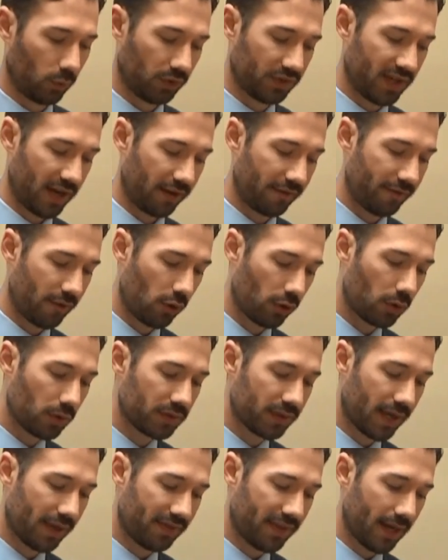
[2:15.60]
We'll take
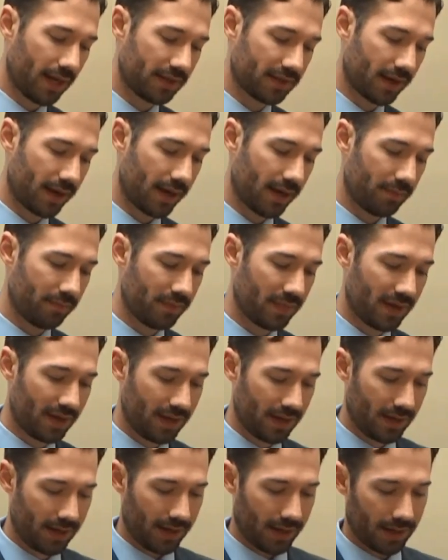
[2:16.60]
photos at that time
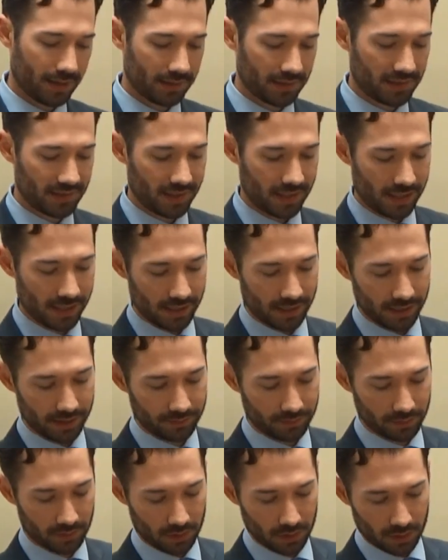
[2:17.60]
and see
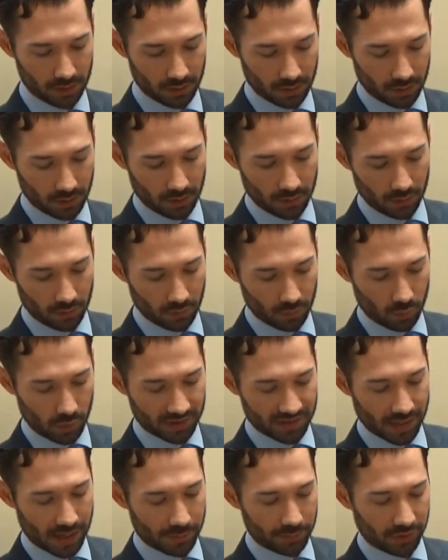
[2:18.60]
what
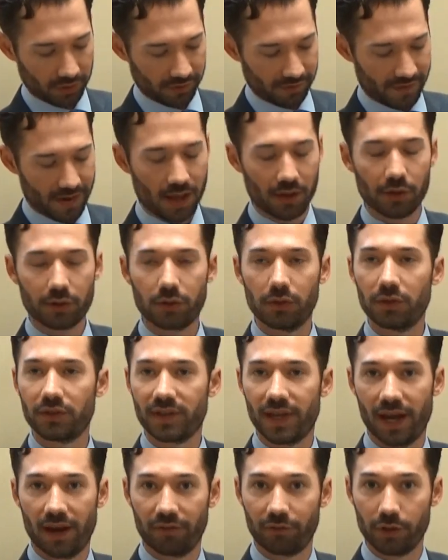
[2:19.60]
type of follicles
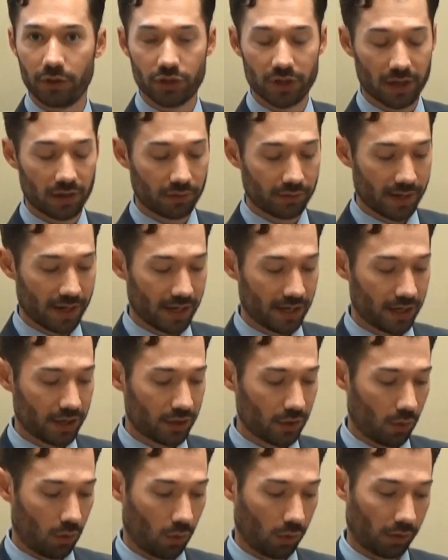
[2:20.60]
have
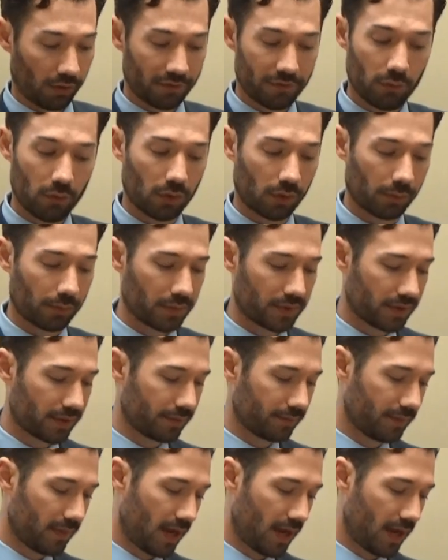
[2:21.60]
regenerated or formed.